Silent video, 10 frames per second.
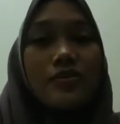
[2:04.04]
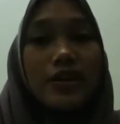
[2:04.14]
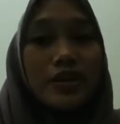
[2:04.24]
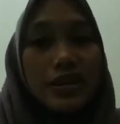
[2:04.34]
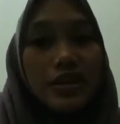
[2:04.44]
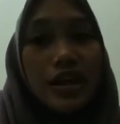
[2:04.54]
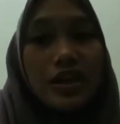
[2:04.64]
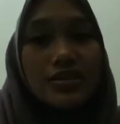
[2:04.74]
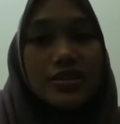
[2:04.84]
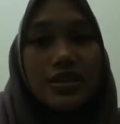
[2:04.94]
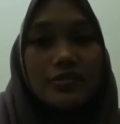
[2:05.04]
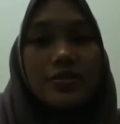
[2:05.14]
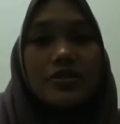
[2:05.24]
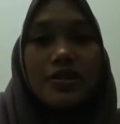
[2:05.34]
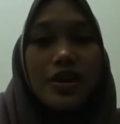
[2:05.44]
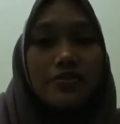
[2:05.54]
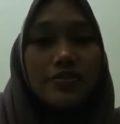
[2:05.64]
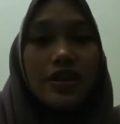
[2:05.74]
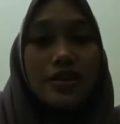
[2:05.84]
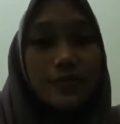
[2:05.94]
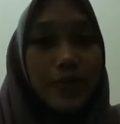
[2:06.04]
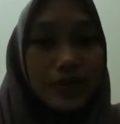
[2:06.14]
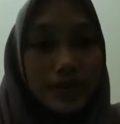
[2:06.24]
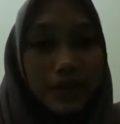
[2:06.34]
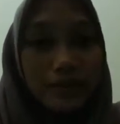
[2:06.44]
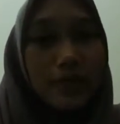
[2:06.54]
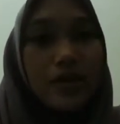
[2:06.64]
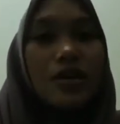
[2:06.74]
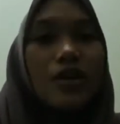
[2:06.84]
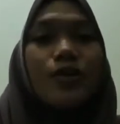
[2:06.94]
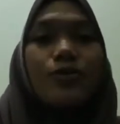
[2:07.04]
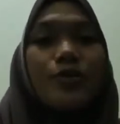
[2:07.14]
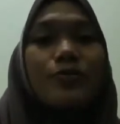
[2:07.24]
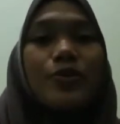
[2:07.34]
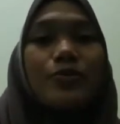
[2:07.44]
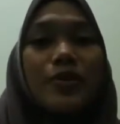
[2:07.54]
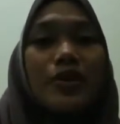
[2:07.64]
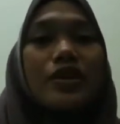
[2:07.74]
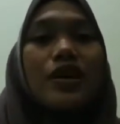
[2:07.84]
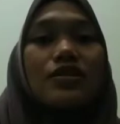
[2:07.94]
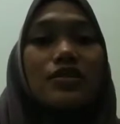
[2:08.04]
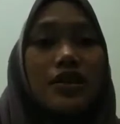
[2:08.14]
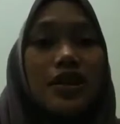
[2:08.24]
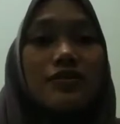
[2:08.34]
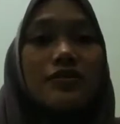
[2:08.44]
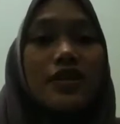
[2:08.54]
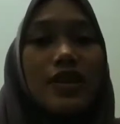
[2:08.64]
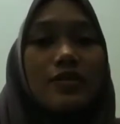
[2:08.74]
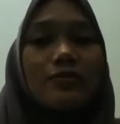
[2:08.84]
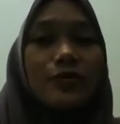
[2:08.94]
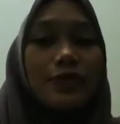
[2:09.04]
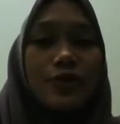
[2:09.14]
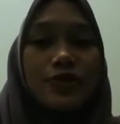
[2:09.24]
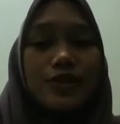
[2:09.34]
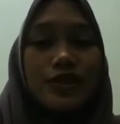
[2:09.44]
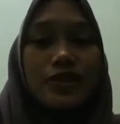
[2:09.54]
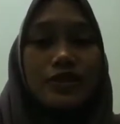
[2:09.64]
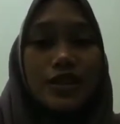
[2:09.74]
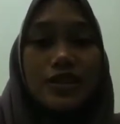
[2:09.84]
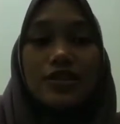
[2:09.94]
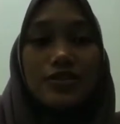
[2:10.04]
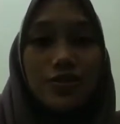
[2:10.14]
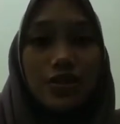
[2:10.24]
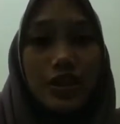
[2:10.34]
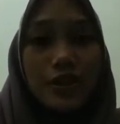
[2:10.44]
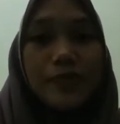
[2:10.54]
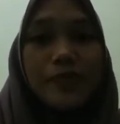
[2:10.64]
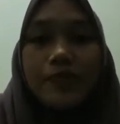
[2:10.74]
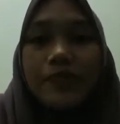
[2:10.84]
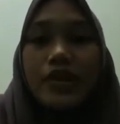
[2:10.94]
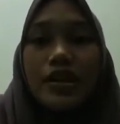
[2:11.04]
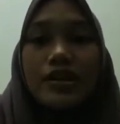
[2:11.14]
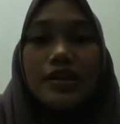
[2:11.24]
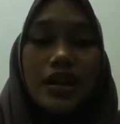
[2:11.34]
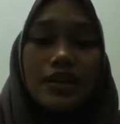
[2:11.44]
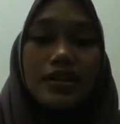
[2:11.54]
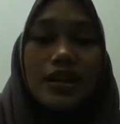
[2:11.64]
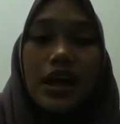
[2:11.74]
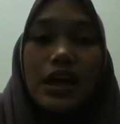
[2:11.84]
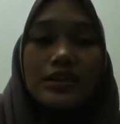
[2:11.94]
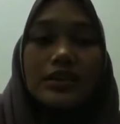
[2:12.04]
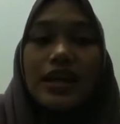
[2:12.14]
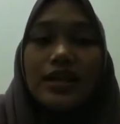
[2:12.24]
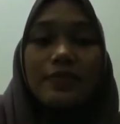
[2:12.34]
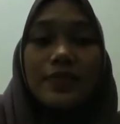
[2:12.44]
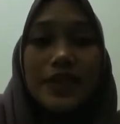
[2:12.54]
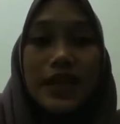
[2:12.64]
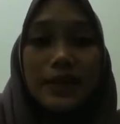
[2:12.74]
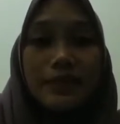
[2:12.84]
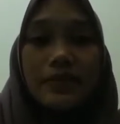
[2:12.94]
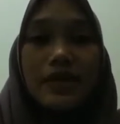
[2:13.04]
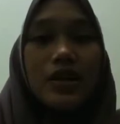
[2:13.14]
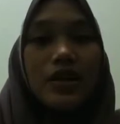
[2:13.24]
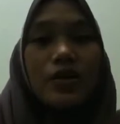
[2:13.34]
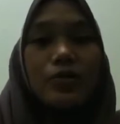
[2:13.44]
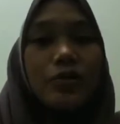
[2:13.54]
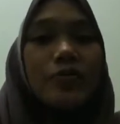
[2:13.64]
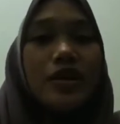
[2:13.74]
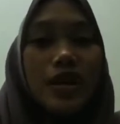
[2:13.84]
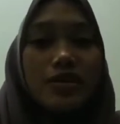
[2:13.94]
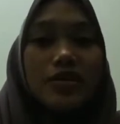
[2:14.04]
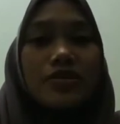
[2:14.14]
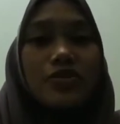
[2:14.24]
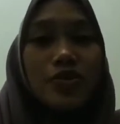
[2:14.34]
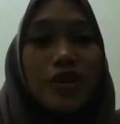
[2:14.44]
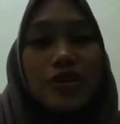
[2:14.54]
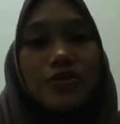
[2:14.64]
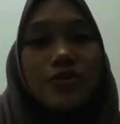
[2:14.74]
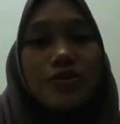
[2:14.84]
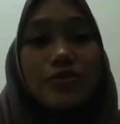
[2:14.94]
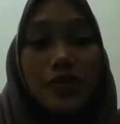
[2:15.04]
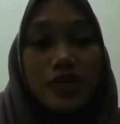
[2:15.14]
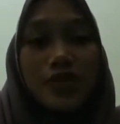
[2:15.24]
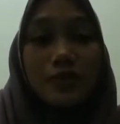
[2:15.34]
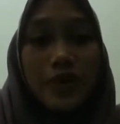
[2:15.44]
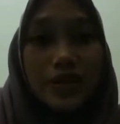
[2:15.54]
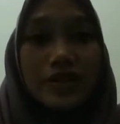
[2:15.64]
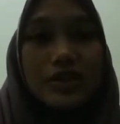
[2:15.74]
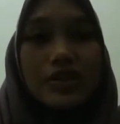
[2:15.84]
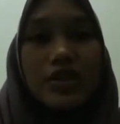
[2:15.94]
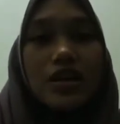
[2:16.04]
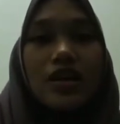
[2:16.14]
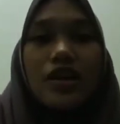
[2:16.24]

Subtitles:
Finally, our team arrived at the base camp. We prepared ourselves again before starting the journey. Then, at 9 p.m., we began the journey to the first base.